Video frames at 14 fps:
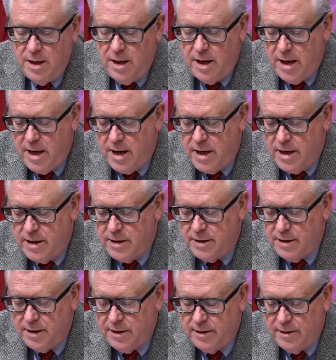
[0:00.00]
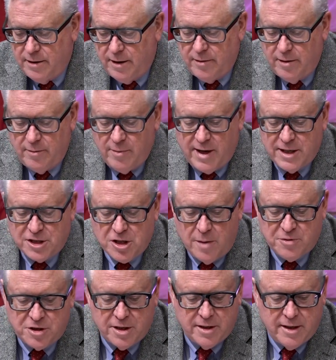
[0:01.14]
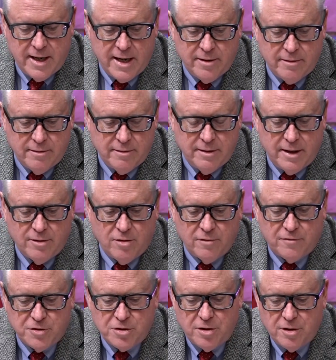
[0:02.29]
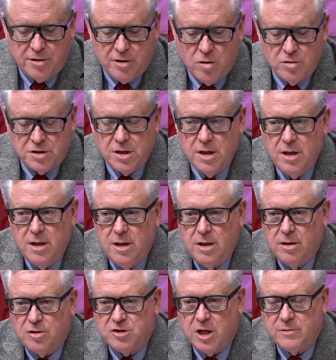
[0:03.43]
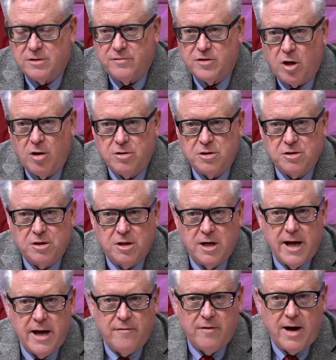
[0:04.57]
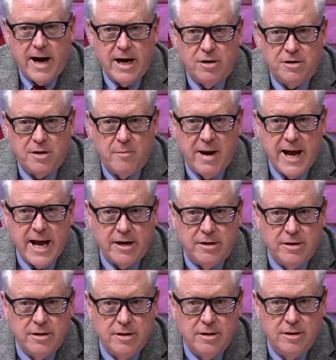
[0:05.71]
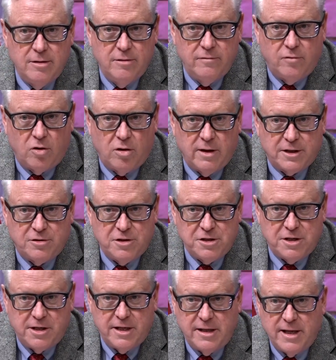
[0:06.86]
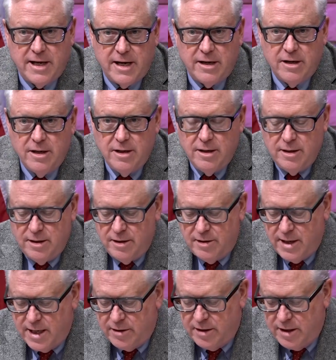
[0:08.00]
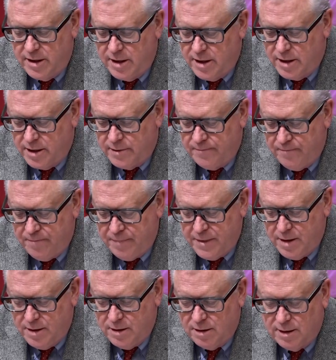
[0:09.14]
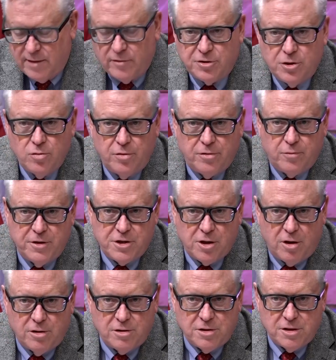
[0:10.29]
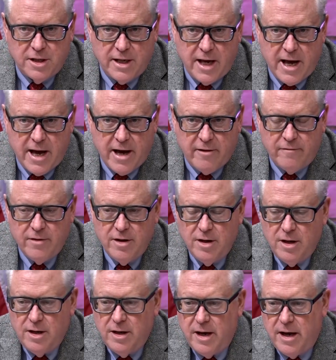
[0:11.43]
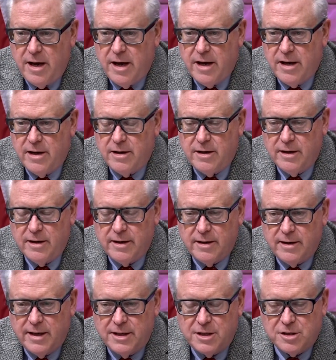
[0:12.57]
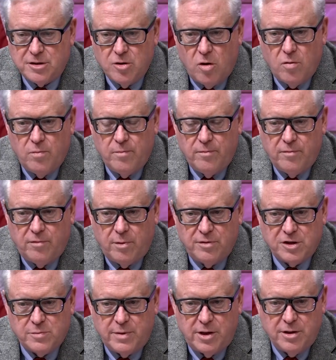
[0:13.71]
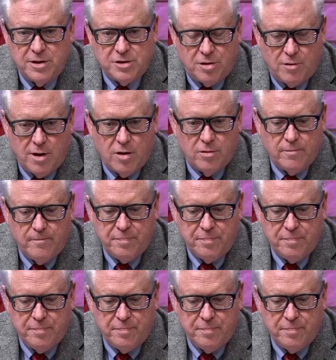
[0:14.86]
And my assumption, and not knowing for sure, that those types of chargers are going to have a higher demand for electricity than the level 2 and 3 chargers that you have. And I just know from experience throughout